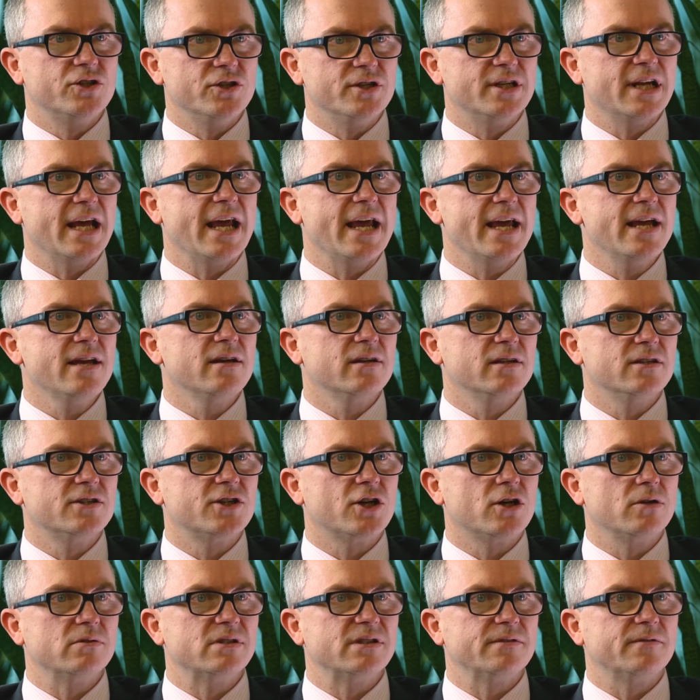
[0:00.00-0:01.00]
today in
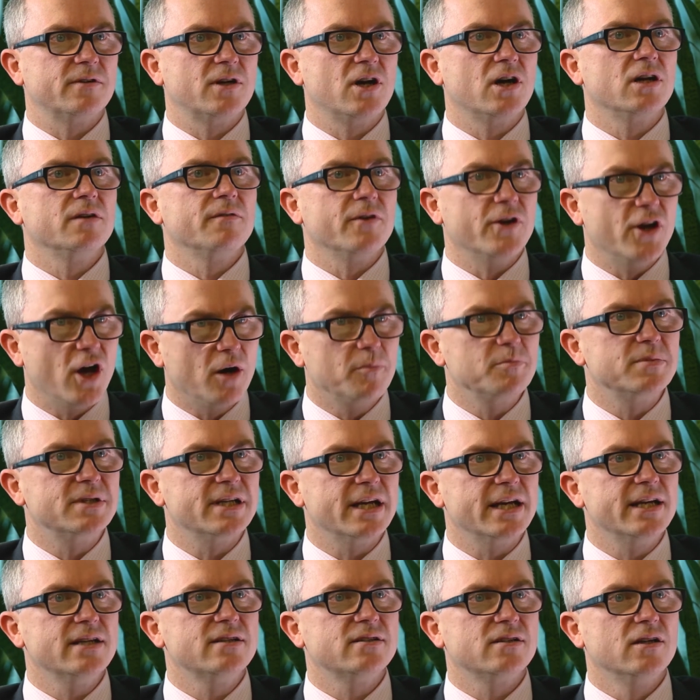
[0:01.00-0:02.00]
terms of kind of an
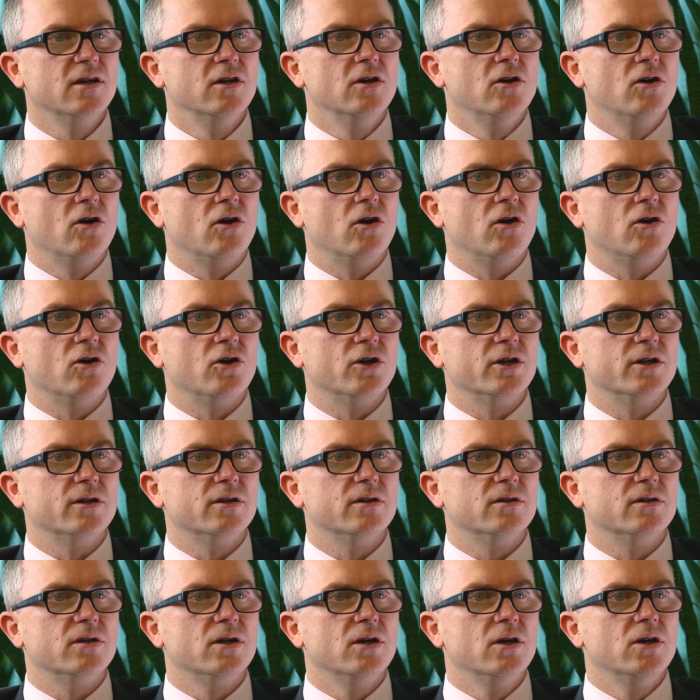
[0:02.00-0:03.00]
update
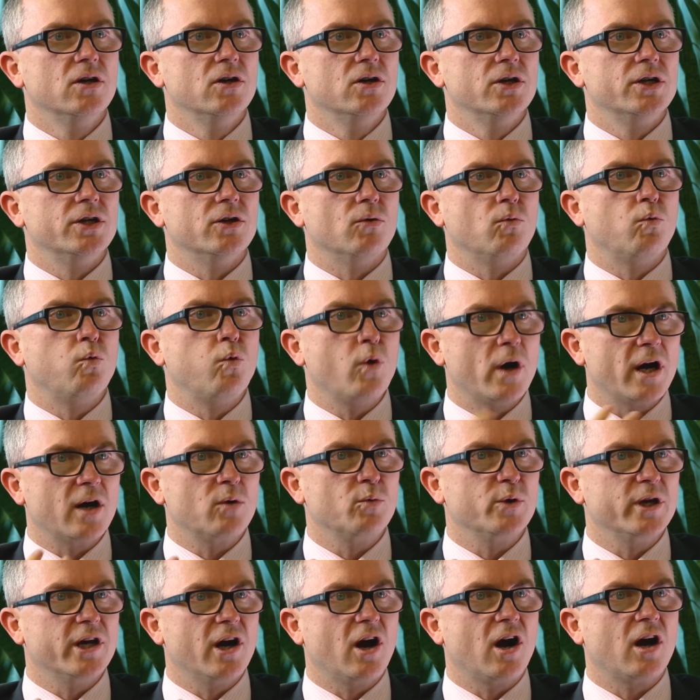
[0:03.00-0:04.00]
on you know, where
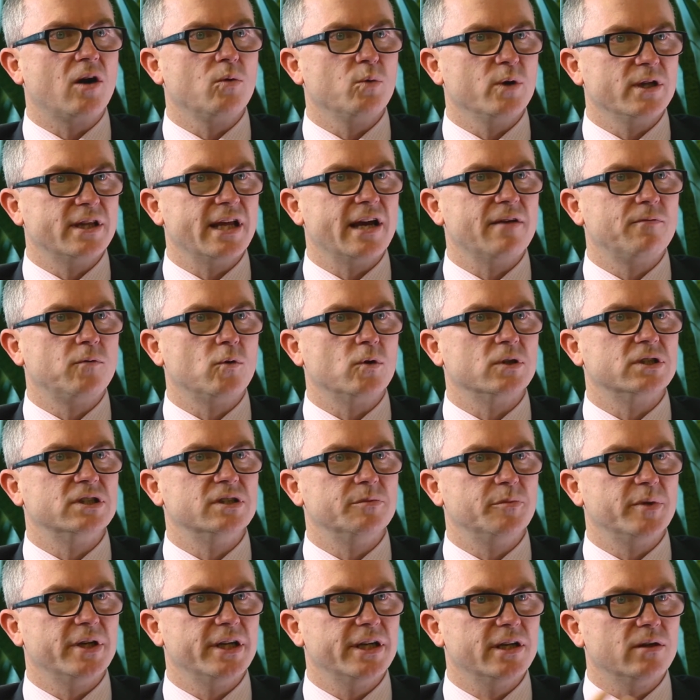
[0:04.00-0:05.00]
we are with F R
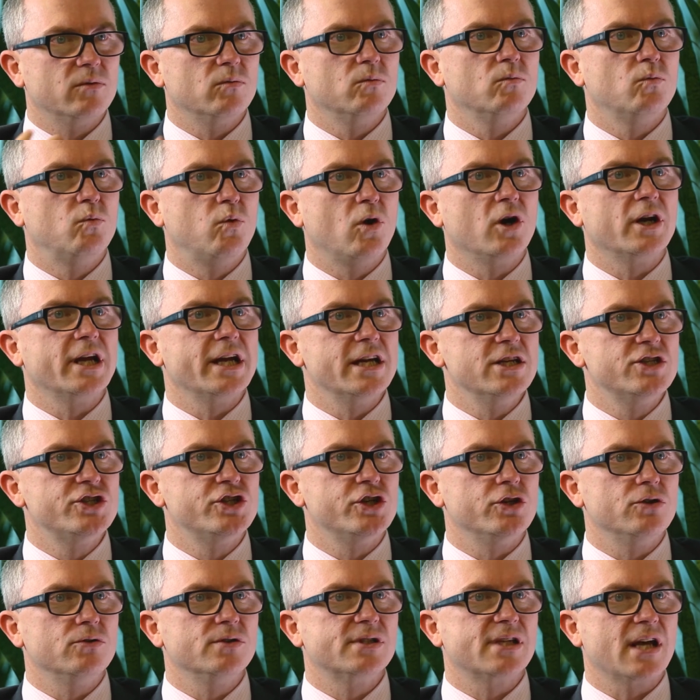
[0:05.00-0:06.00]
T B and what
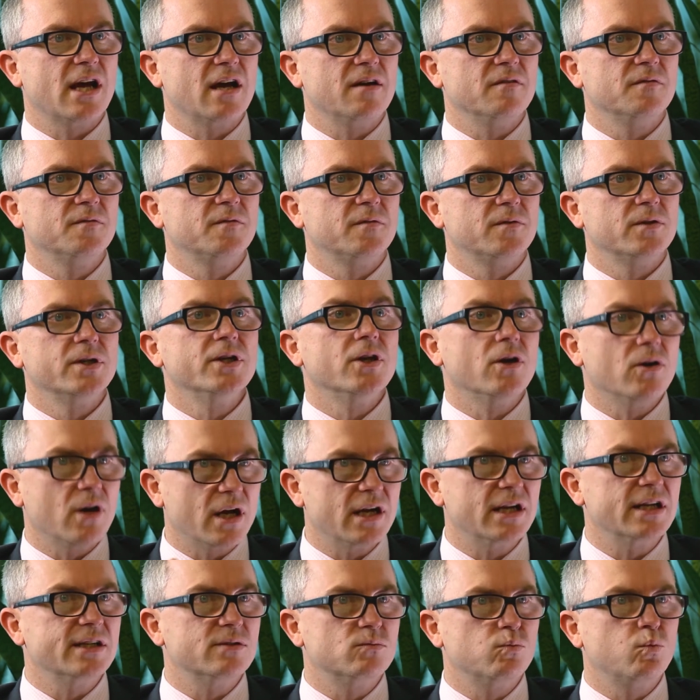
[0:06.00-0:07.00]
issues have, you know,
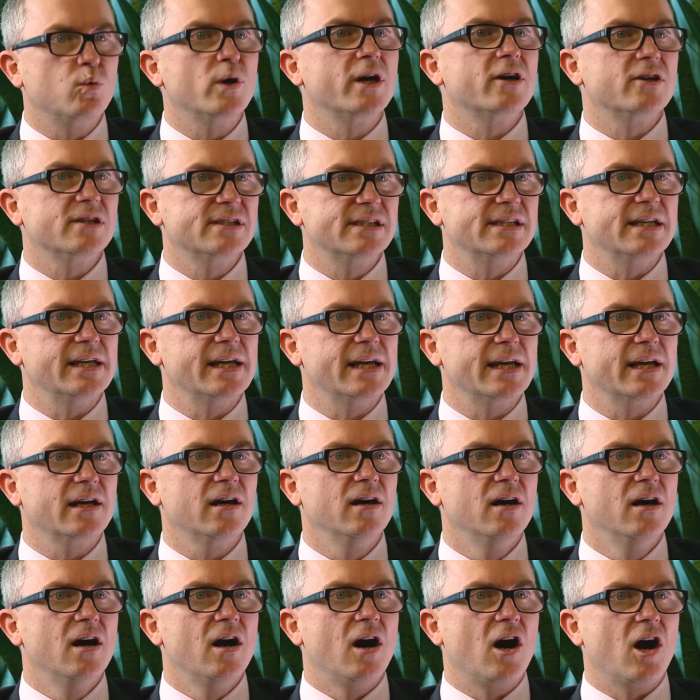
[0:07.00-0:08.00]
at least we're seeing
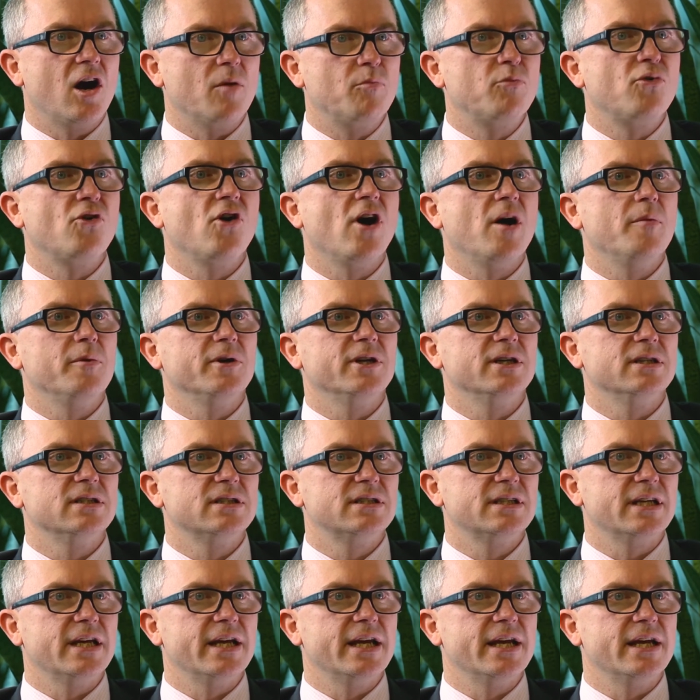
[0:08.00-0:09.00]
are
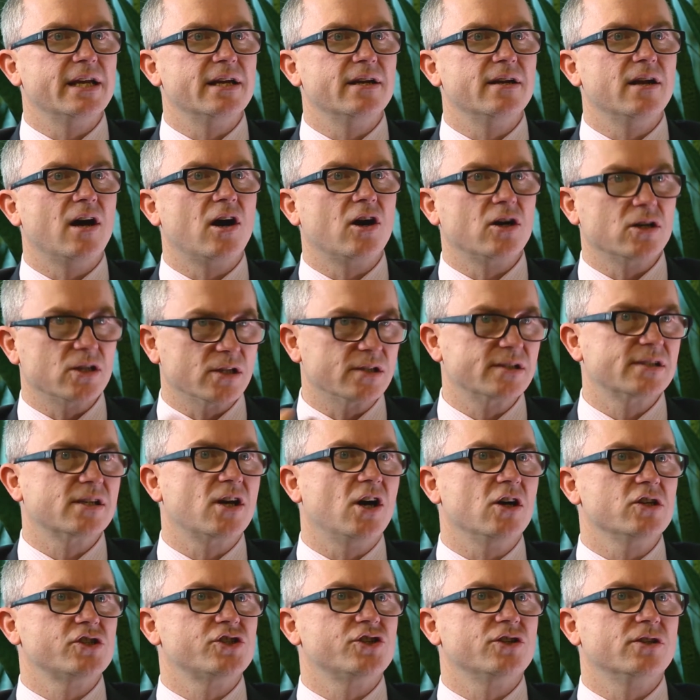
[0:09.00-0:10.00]
prominent in our
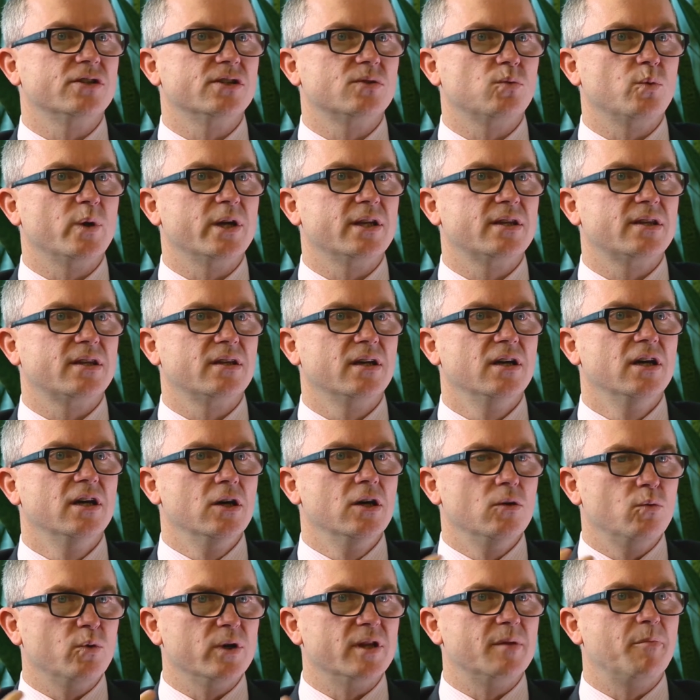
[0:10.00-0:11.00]
discussions with
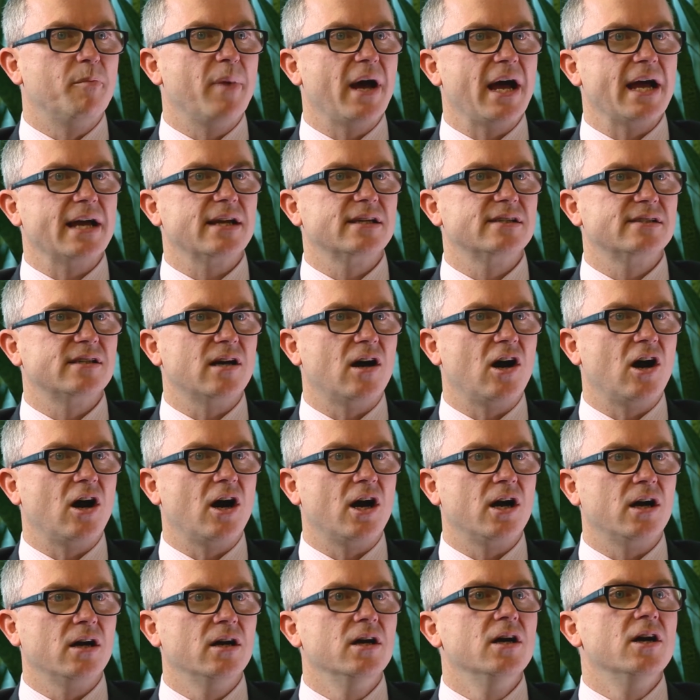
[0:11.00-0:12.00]
with banks,
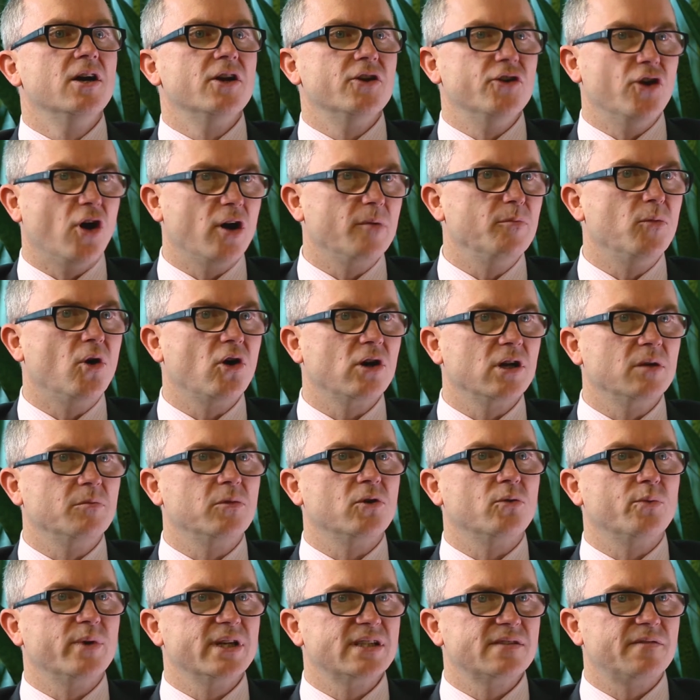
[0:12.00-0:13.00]
are
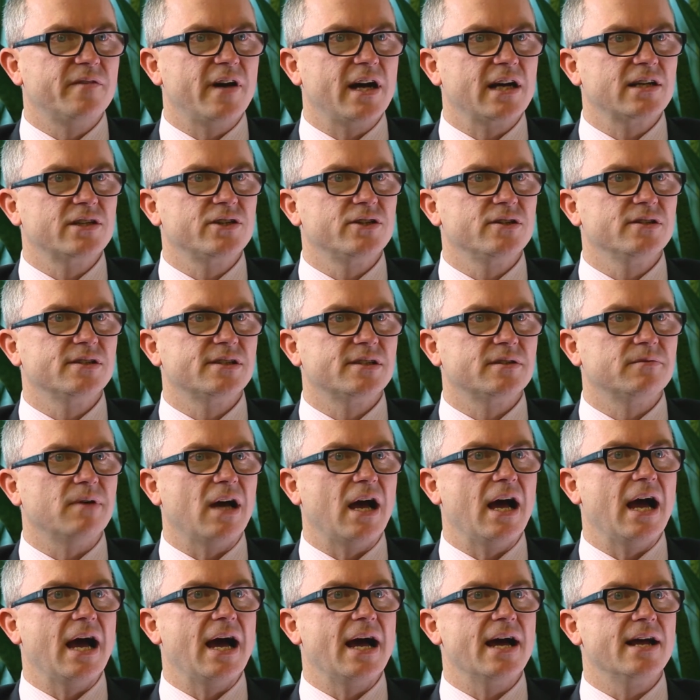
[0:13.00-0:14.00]
non-modelable risk factors
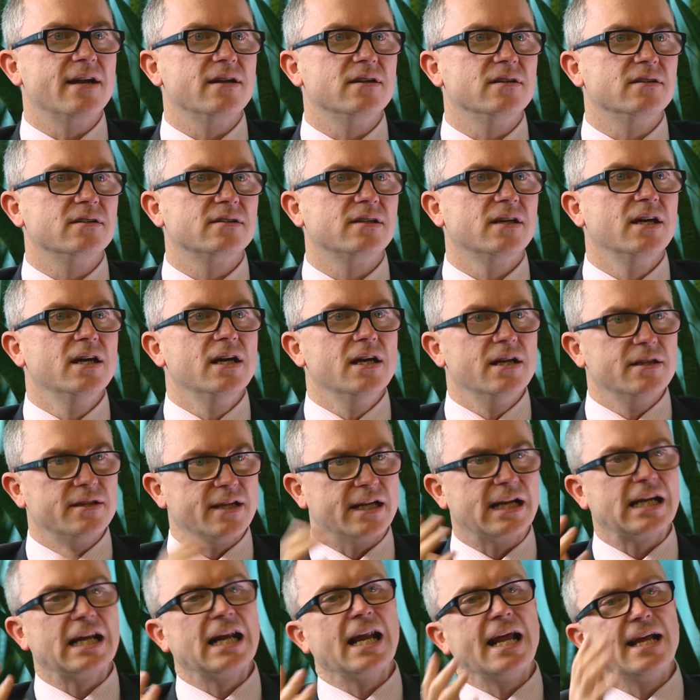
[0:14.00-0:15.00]
and
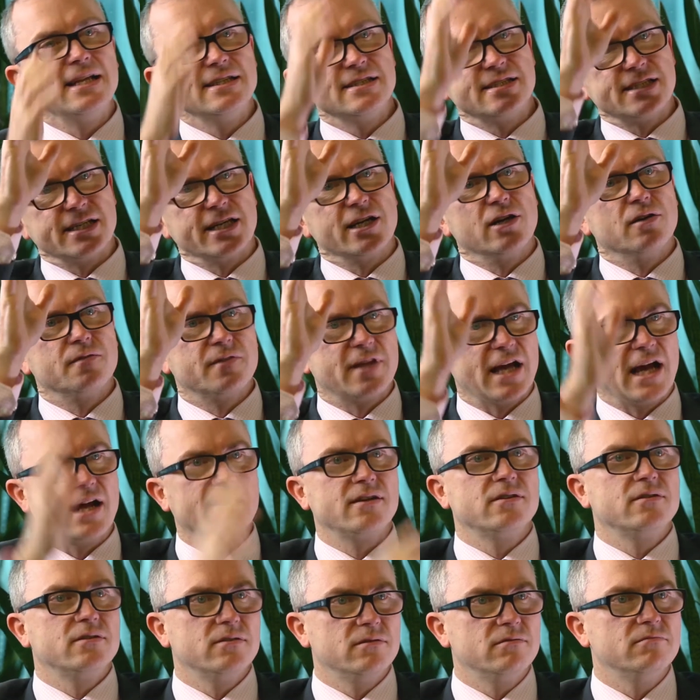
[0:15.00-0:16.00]
the cleansing of
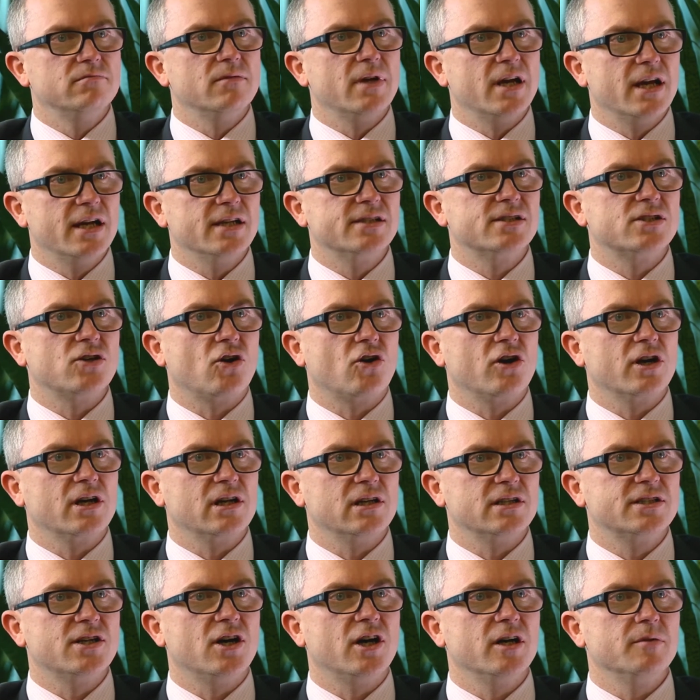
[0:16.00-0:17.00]
that
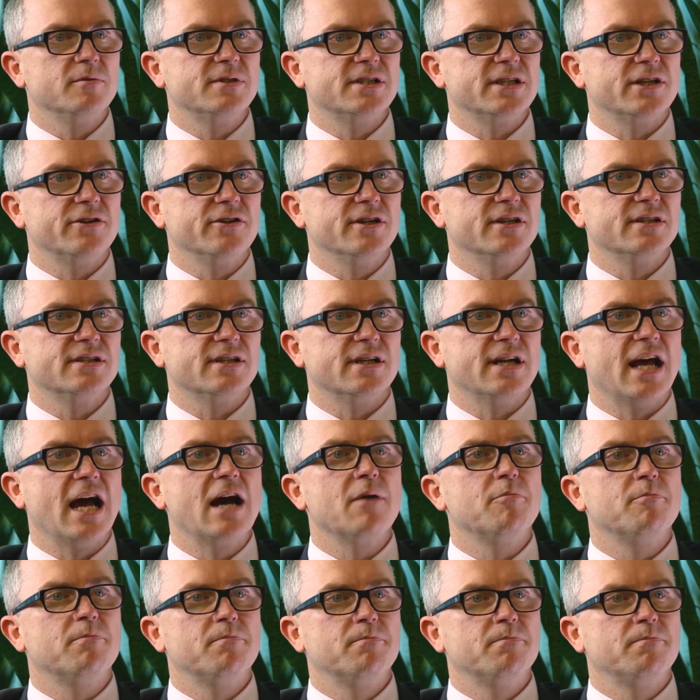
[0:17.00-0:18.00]
historical time series and
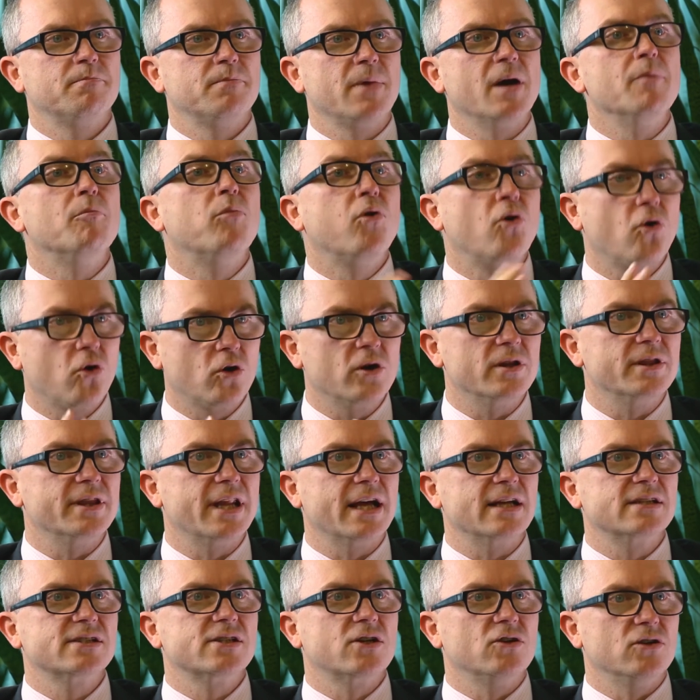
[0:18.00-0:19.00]
how important
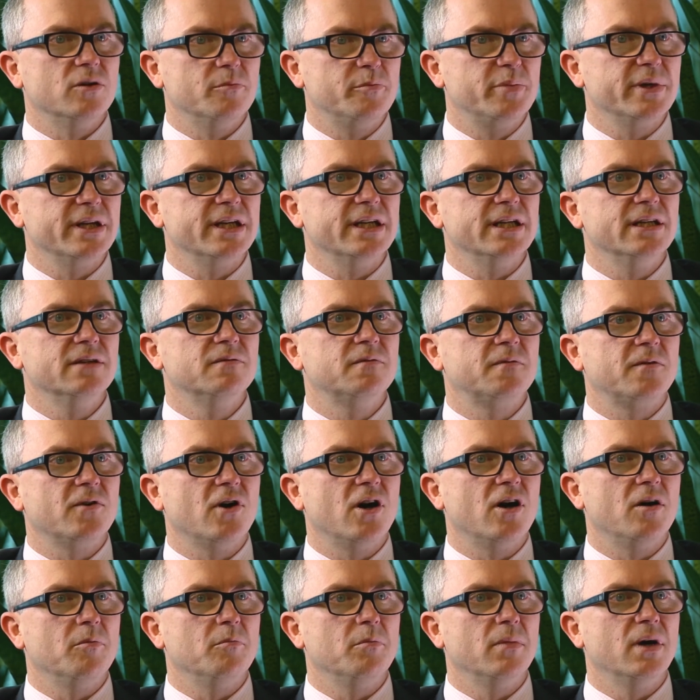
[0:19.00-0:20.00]
that's going to be
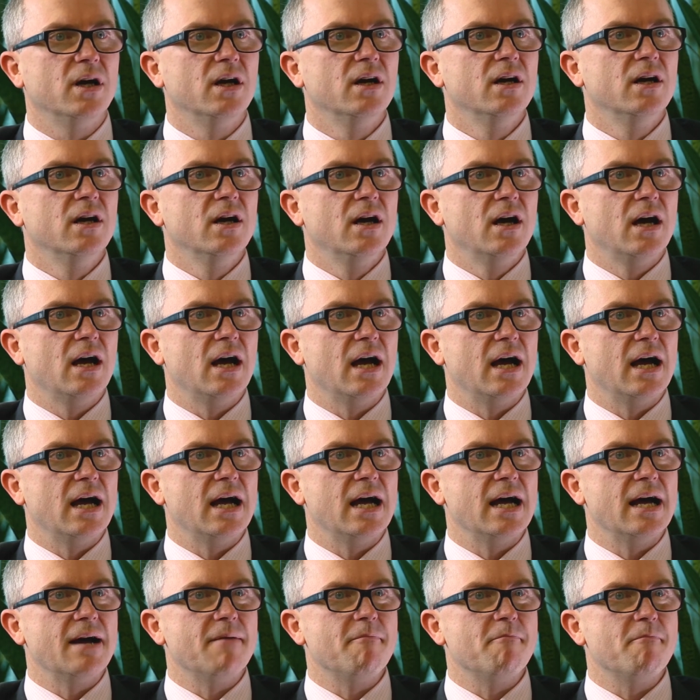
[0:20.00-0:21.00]
from
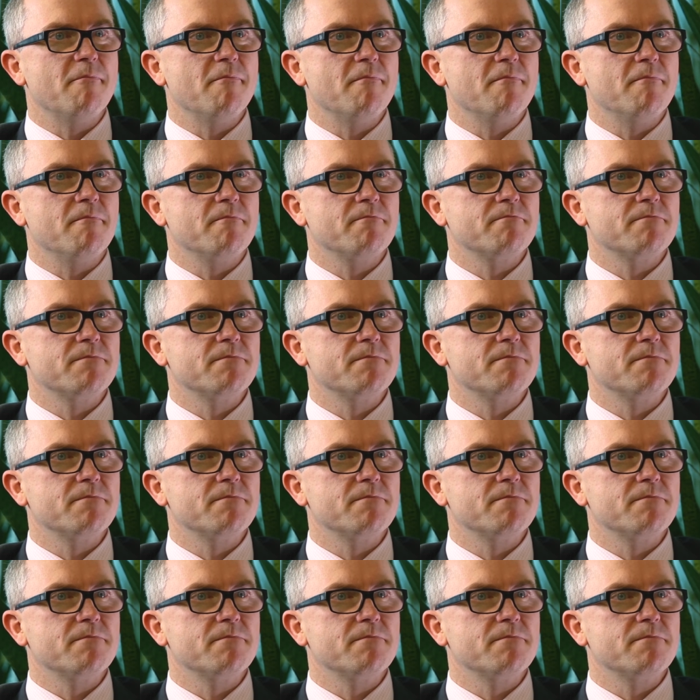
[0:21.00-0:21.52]
um,